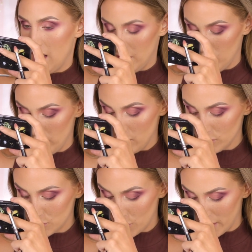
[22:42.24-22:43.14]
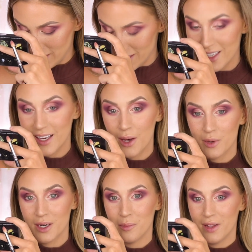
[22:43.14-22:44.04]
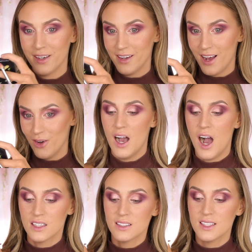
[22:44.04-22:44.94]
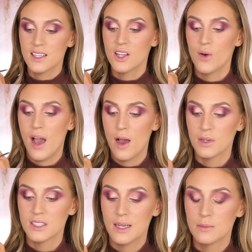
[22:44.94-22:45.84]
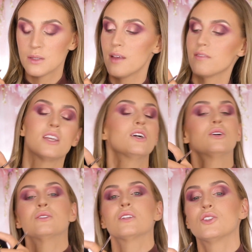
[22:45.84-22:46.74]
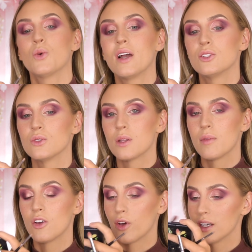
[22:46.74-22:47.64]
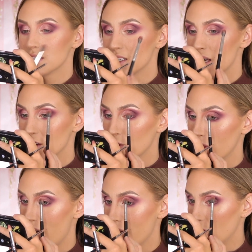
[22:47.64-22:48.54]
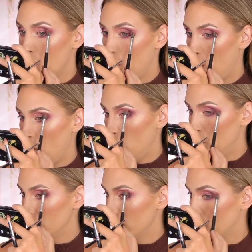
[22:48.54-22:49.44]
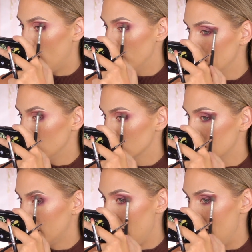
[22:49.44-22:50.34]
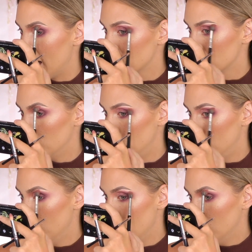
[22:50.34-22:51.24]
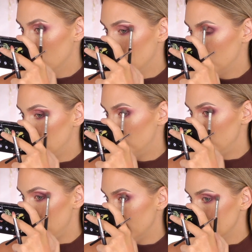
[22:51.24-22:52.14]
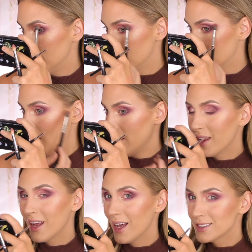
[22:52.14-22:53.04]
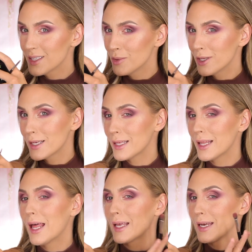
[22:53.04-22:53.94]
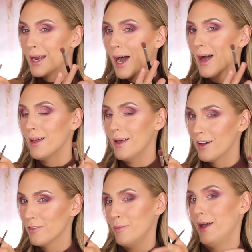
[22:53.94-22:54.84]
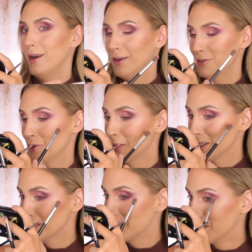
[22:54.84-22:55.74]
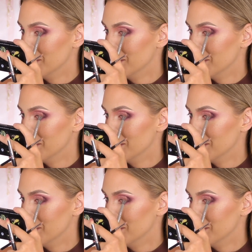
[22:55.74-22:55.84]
I know that looks crazy. I'm gonna blend it out. Honestly though, how many times in my videos do I do something crazy and you're like, holy crap, that looks like actual shit. And then it ends up looking like not half bad afterwards.